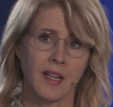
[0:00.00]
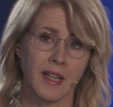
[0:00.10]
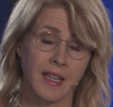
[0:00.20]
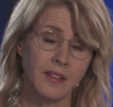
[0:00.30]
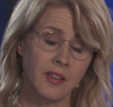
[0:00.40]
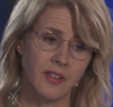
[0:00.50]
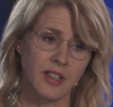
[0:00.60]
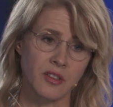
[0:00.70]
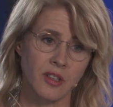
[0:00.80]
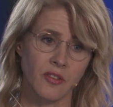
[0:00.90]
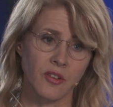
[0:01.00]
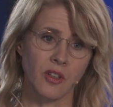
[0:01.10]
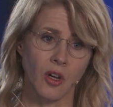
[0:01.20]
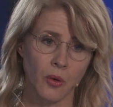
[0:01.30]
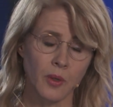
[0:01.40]
And that's not
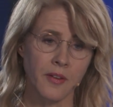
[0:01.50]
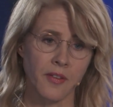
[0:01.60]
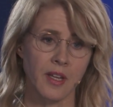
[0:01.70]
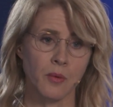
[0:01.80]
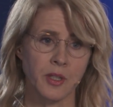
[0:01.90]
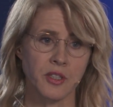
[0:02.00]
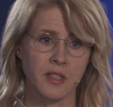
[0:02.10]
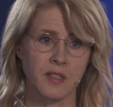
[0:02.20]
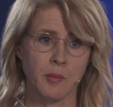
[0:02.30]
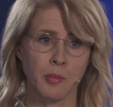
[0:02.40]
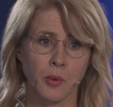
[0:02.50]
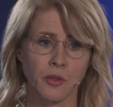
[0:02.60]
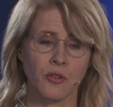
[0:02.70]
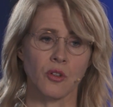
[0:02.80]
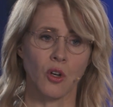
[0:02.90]
the only thing which is
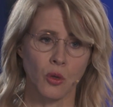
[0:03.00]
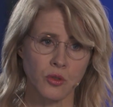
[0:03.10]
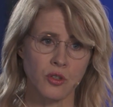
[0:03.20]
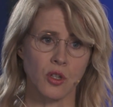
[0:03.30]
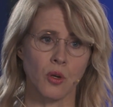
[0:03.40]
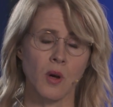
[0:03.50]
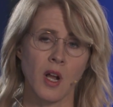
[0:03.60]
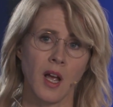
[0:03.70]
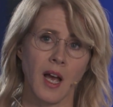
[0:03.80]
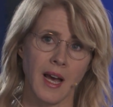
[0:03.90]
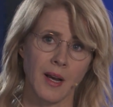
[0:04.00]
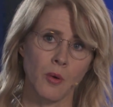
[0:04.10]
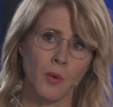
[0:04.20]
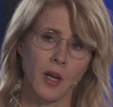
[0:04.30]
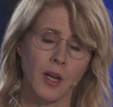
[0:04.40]
important. Also,
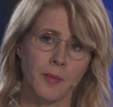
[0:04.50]
how